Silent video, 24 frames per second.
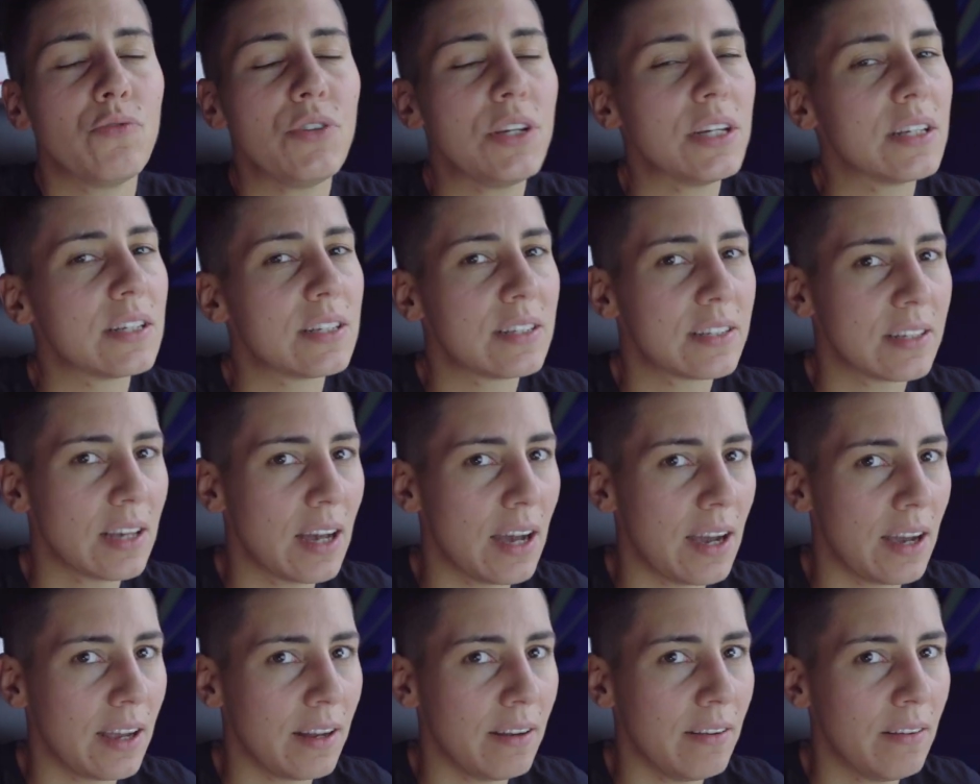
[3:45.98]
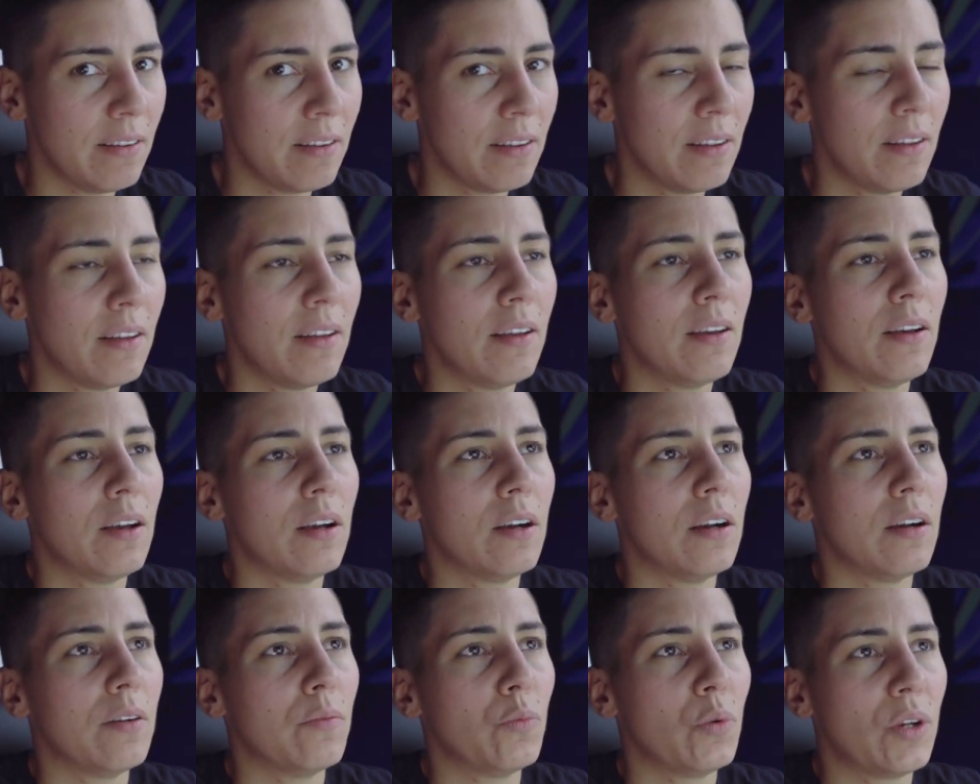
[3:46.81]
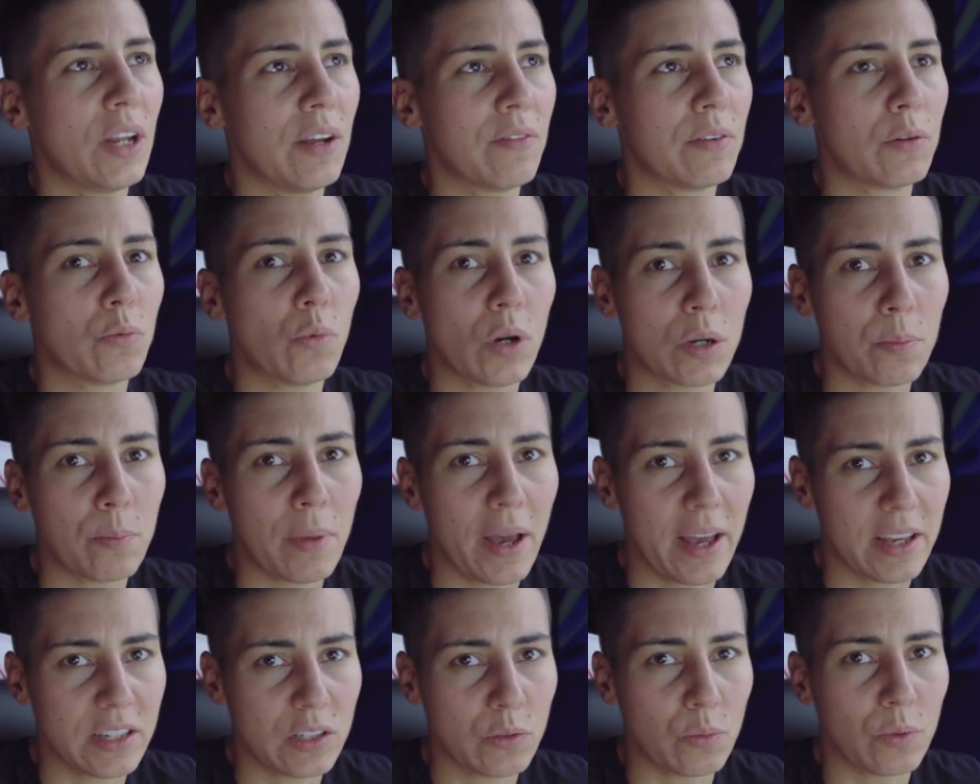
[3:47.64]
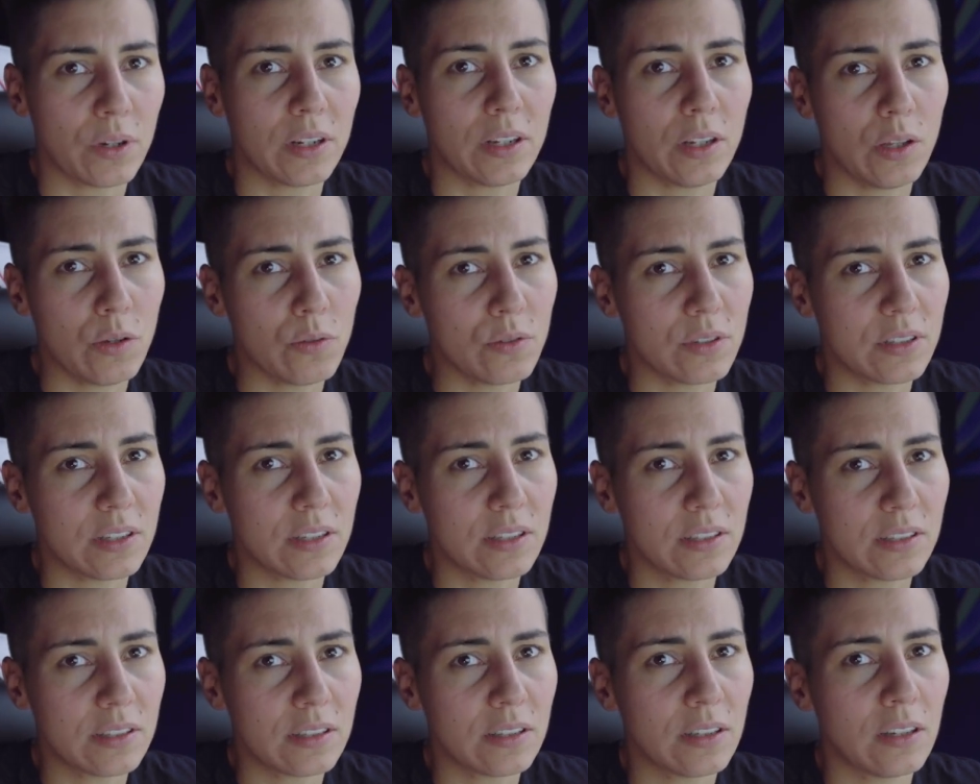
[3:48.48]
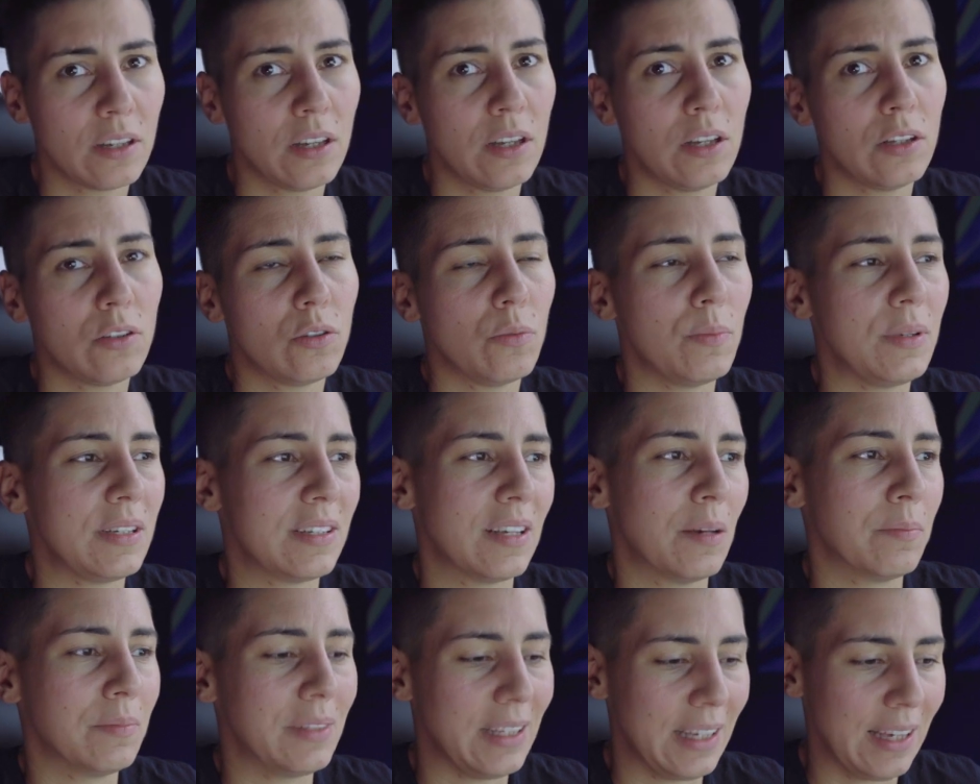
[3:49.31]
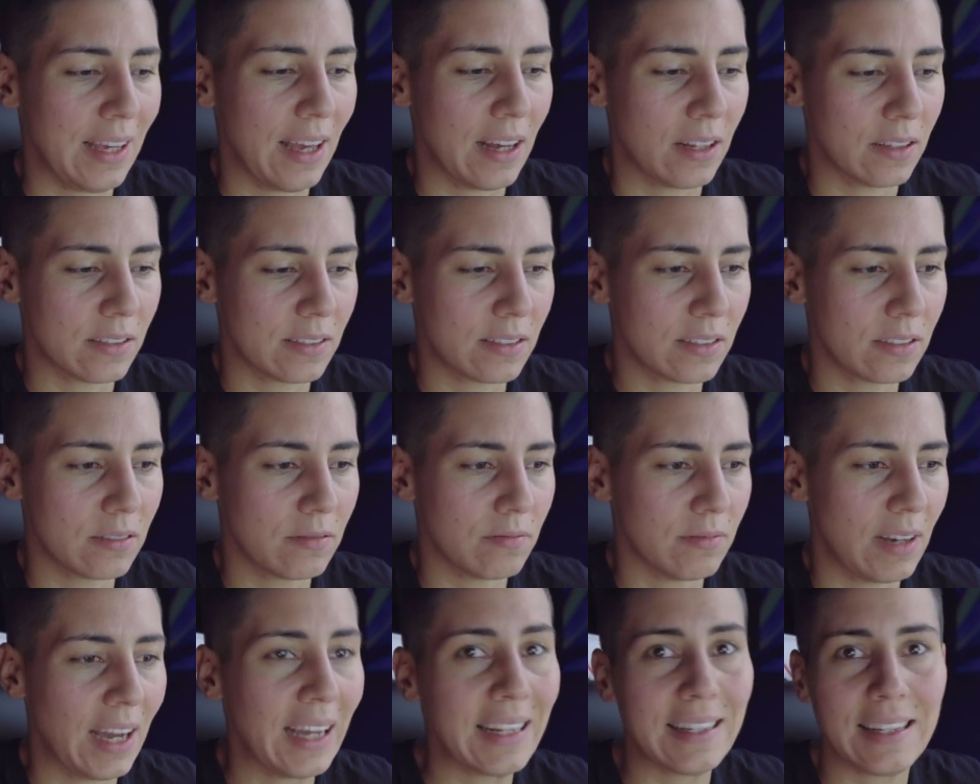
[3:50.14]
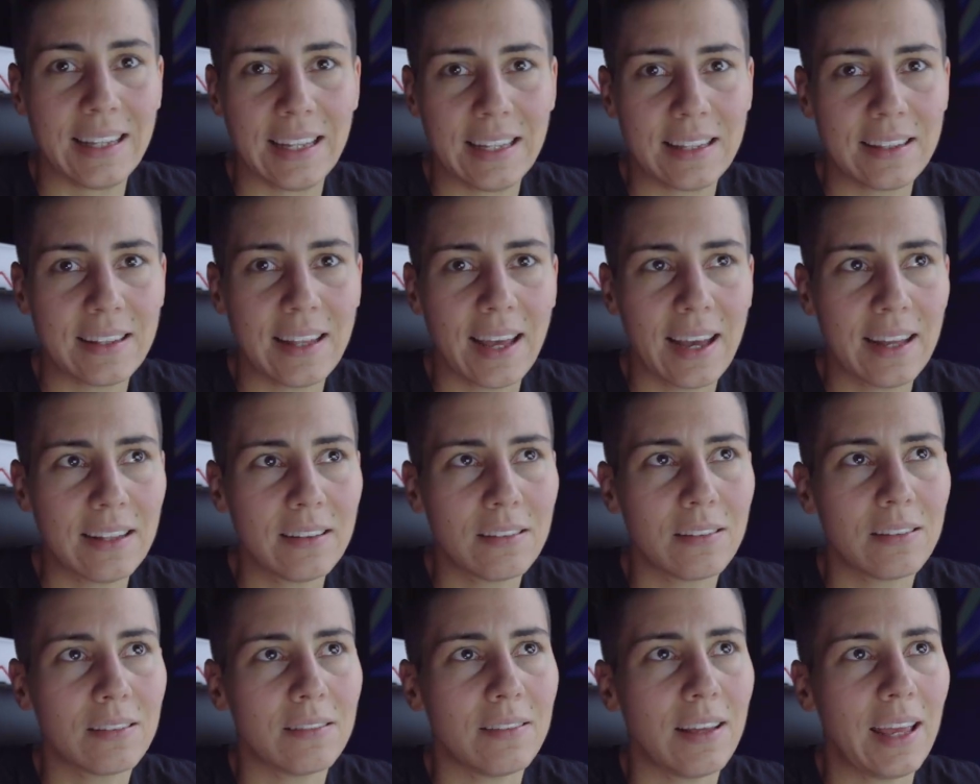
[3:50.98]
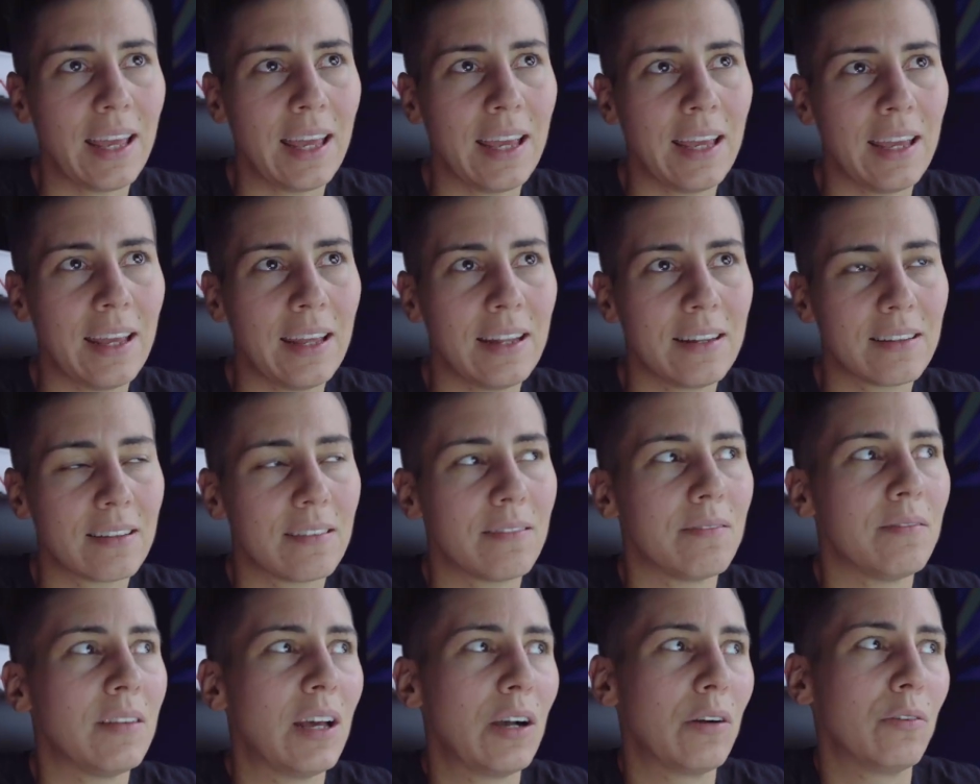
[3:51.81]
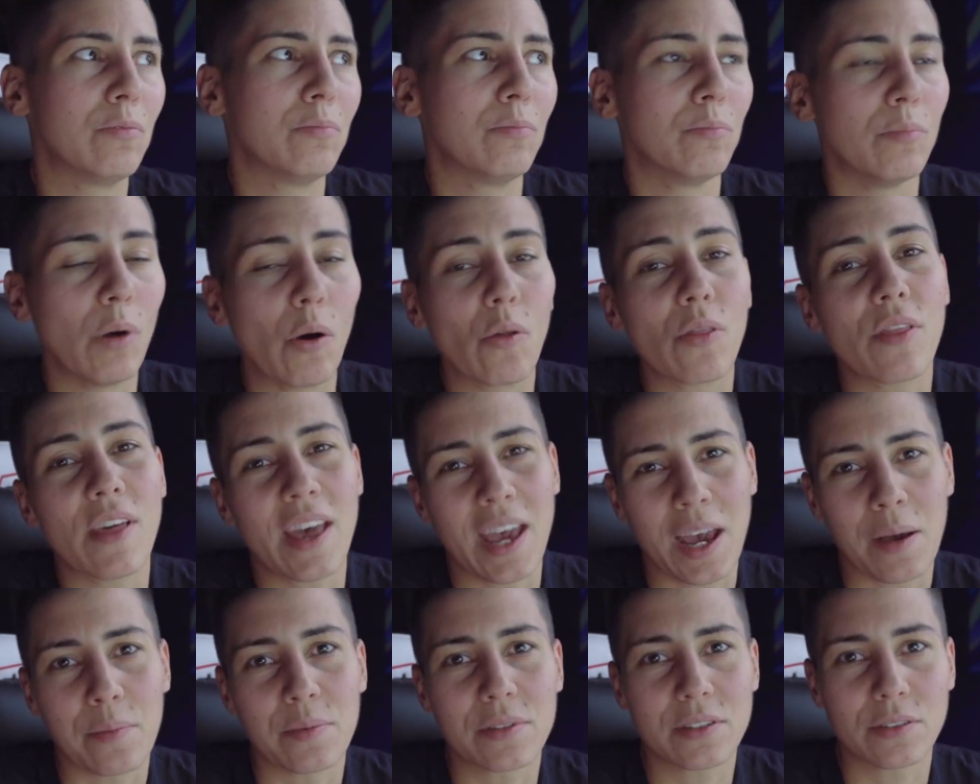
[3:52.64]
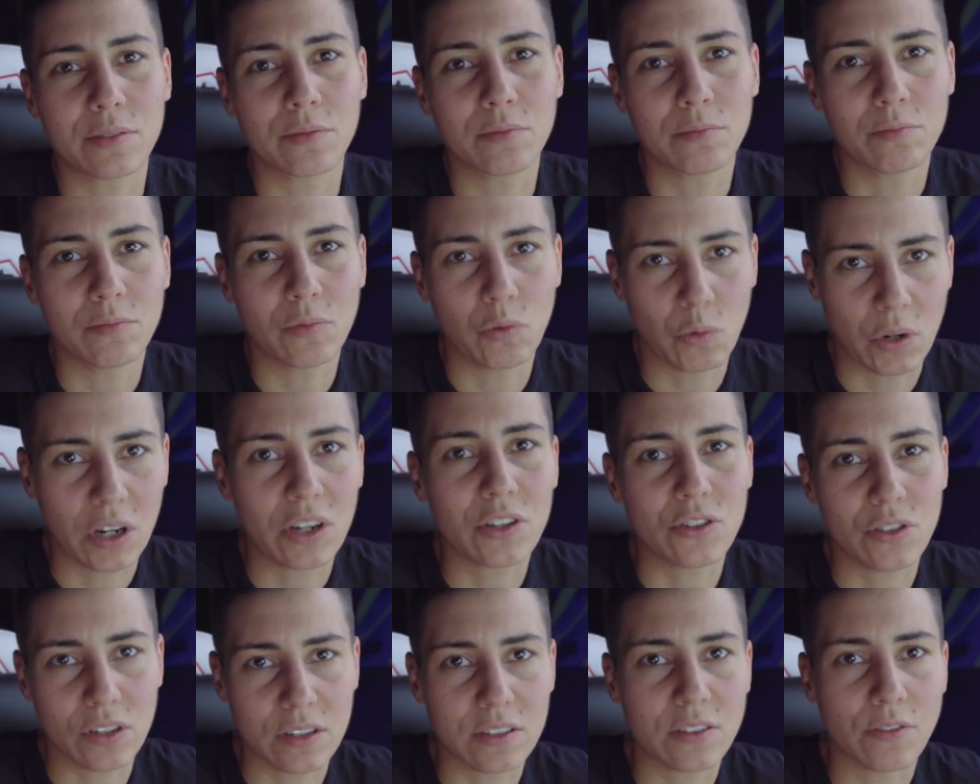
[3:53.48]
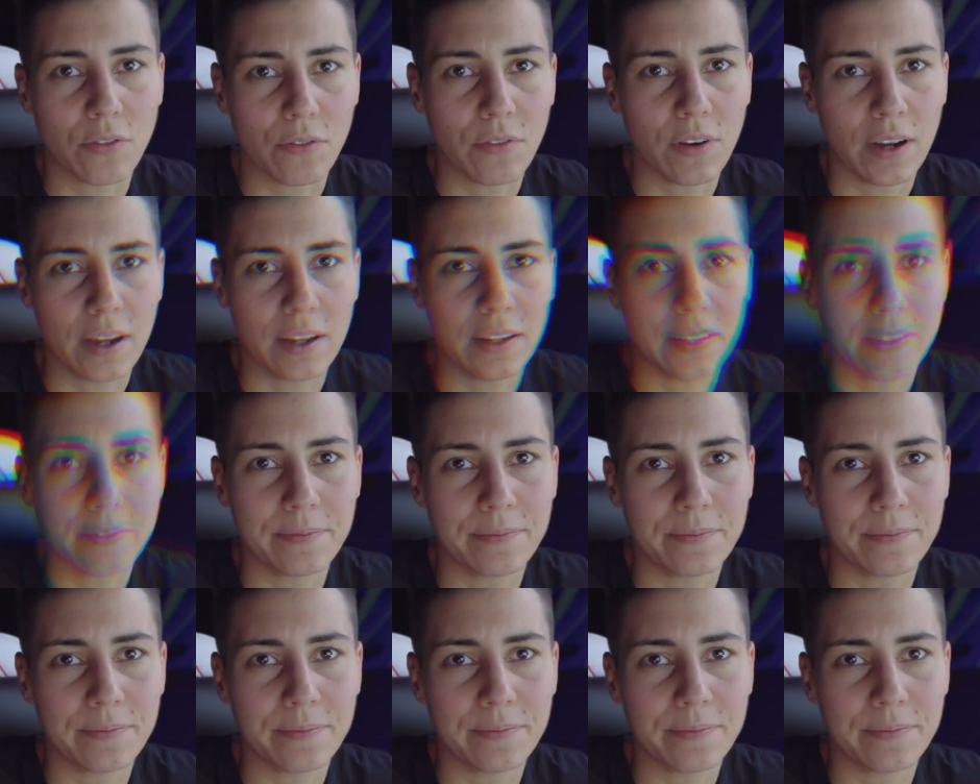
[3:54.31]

reassign whatever 1Password uses to be something else. I did that and now both apps work just fine.